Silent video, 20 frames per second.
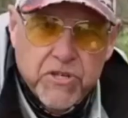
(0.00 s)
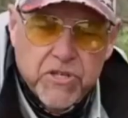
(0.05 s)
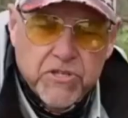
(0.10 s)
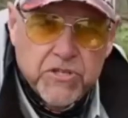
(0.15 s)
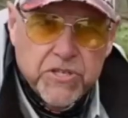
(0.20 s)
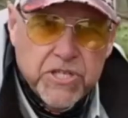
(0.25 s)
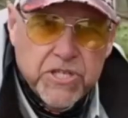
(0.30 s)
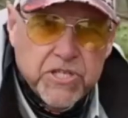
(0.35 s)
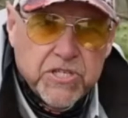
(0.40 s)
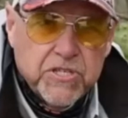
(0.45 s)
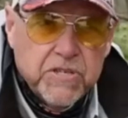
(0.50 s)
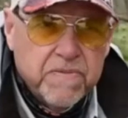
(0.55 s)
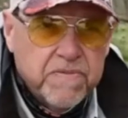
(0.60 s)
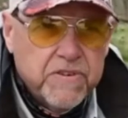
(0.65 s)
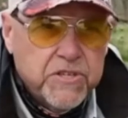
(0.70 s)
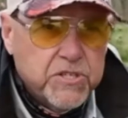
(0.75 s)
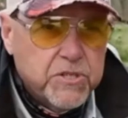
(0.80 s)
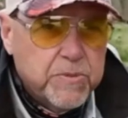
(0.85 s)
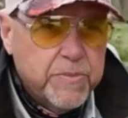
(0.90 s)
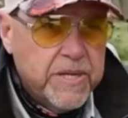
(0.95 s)
if you're a traditional
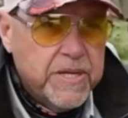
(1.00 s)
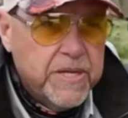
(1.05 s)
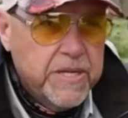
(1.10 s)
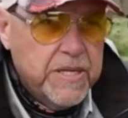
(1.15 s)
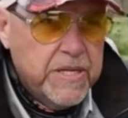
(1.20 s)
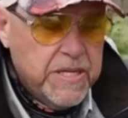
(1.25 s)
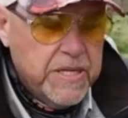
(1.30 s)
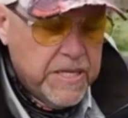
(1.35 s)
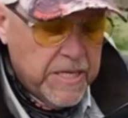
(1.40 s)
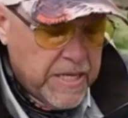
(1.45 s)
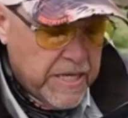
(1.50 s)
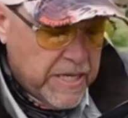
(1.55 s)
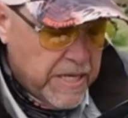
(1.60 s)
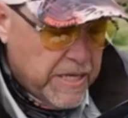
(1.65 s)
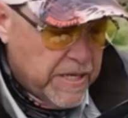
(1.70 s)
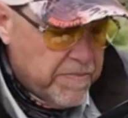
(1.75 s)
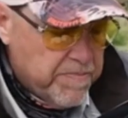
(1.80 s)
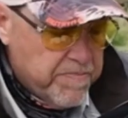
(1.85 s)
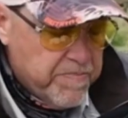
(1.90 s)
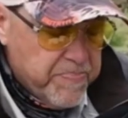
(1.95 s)
fisherman
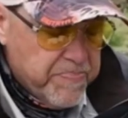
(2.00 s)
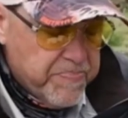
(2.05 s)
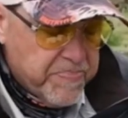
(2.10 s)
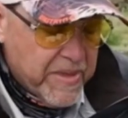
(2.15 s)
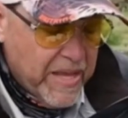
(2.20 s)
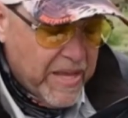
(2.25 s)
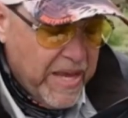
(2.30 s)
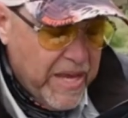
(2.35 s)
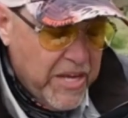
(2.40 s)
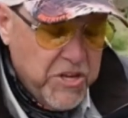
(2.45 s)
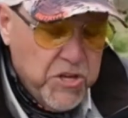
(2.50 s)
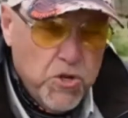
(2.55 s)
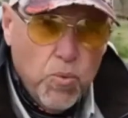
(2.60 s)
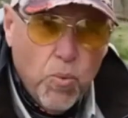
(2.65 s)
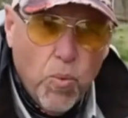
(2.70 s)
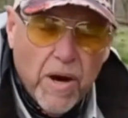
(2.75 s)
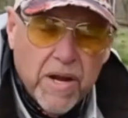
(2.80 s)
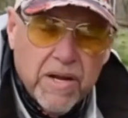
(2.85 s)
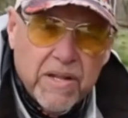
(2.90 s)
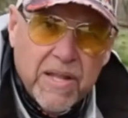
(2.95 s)
and
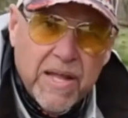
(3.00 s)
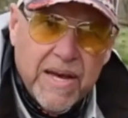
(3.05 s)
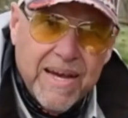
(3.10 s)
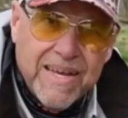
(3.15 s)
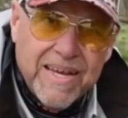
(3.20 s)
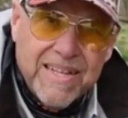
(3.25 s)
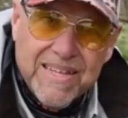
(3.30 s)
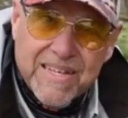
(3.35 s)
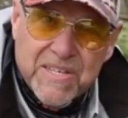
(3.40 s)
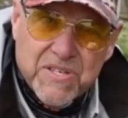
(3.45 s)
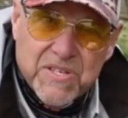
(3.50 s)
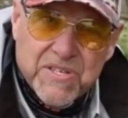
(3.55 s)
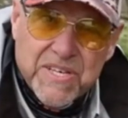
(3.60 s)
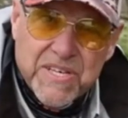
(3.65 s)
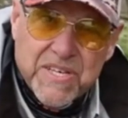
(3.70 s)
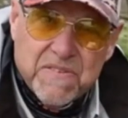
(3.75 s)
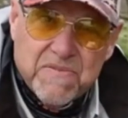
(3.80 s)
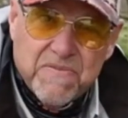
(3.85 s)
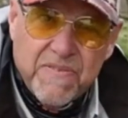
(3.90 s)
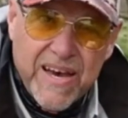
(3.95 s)
you want line that
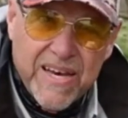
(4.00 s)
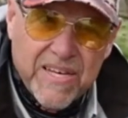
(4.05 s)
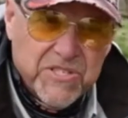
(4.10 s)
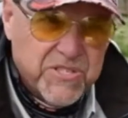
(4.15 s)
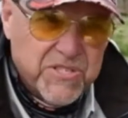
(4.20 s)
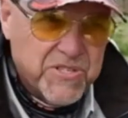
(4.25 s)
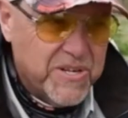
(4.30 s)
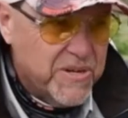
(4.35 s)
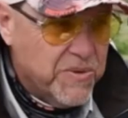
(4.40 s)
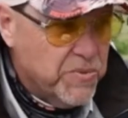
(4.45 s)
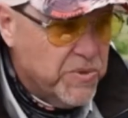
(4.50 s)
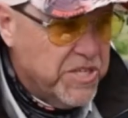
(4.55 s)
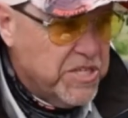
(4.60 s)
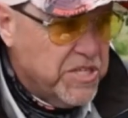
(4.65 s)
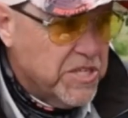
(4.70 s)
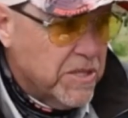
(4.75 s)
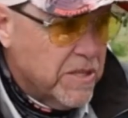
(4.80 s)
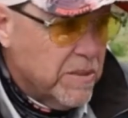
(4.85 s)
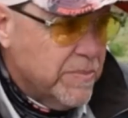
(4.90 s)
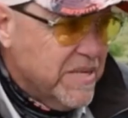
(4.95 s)
sinks faster to
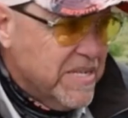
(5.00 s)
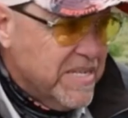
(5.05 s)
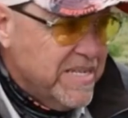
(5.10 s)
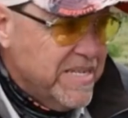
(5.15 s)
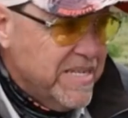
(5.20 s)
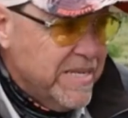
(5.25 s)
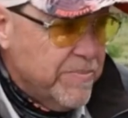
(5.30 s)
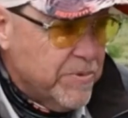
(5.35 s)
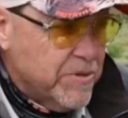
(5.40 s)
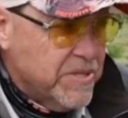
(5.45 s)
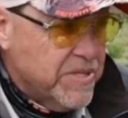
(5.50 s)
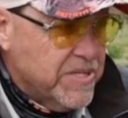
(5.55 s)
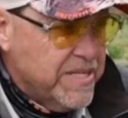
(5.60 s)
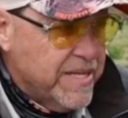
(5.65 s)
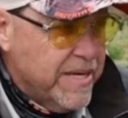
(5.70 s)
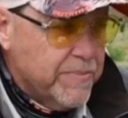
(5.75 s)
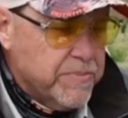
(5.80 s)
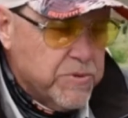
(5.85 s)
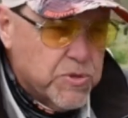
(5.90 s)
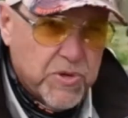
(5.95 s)
reach a little bit deeper in
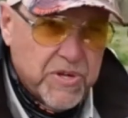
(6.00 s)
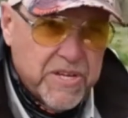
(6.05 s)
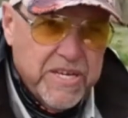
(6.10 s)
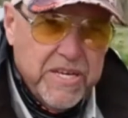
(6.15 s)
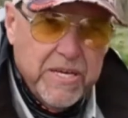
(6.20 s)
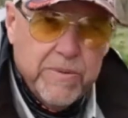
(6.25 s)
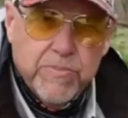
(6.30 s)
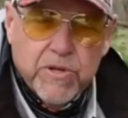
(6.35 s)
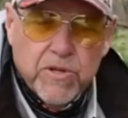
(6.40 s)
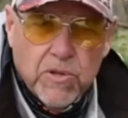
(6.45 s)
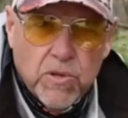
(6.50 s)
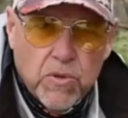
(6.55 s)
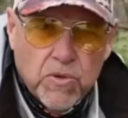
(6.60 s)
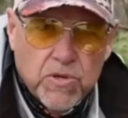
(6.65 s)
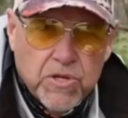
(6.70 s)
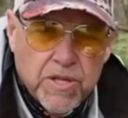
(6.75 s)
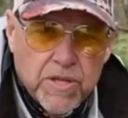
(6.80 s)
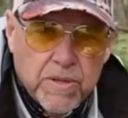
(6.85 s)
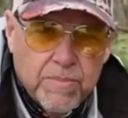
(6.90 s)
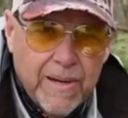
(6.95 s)
depths or keep it
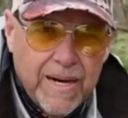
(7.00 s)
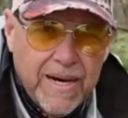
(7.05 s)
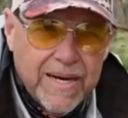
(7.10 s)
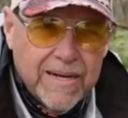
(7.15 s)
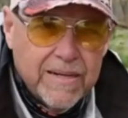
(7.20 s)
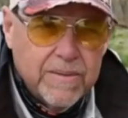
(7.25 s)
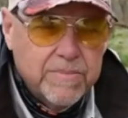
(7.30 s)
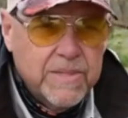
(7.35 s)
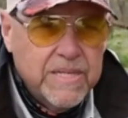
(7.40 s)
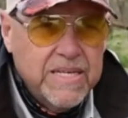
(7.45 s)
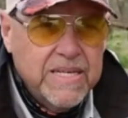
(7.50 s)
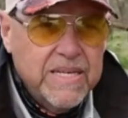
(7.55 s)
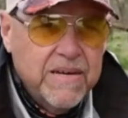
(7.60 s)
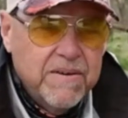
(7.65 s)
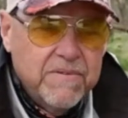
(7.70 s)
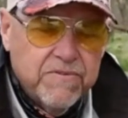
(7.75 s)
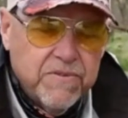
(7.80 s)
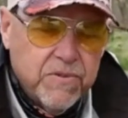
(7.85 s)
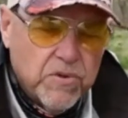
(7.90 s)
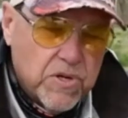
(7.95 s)
lower to the bottom,
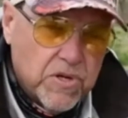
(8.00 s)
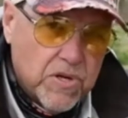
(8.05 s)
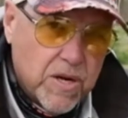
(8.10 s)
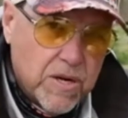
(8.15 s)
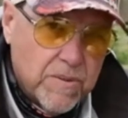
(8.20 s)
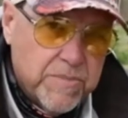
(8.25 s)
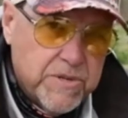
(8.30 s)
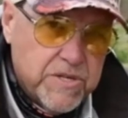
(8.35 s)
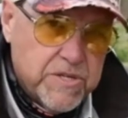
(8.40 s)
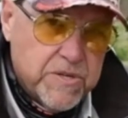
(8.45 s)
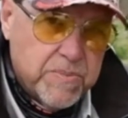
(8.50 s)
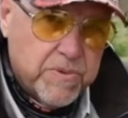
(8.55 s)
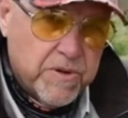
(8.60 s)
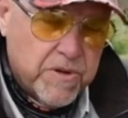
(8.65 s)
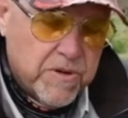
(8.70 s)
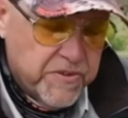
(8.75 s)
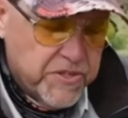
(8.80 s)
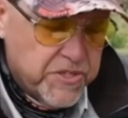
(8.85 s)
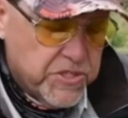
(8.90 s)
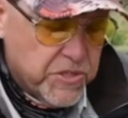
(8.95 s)
fluorocarbon is a
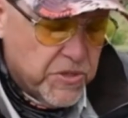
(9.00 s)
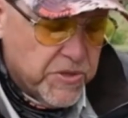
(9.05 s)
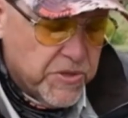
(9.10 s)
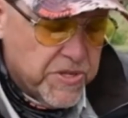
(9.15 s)
perfect